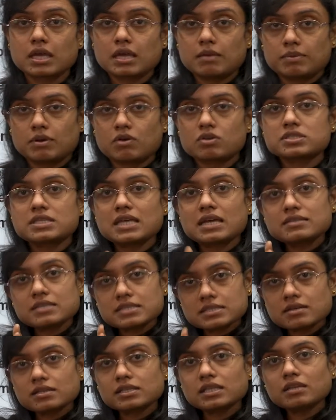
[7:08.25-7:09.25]
Because there is a
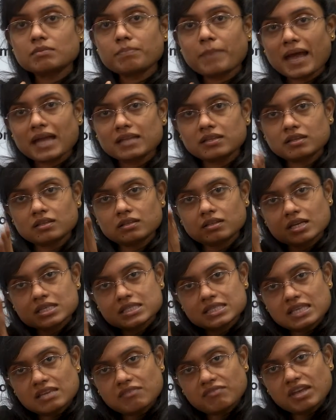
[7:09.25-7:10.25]
certain pattern. A
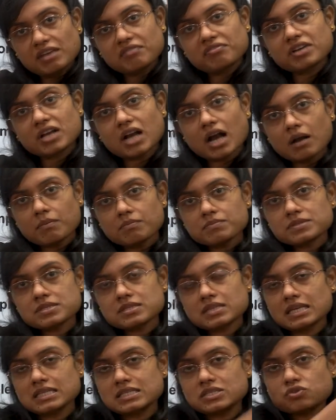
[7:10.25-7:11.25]
sea wave comes,
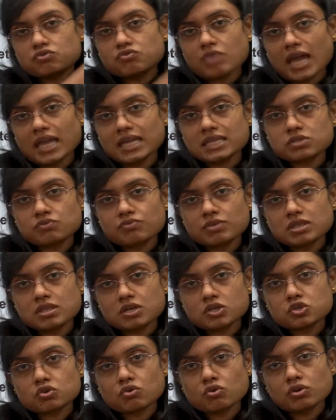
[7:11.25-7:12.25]
it strikes with the
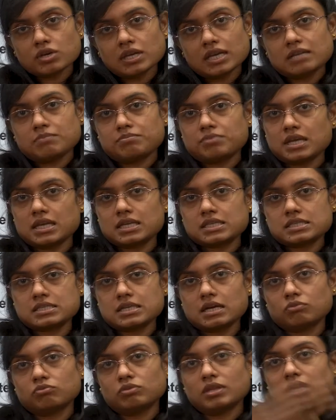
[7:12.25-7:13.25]
shore, it breaks down.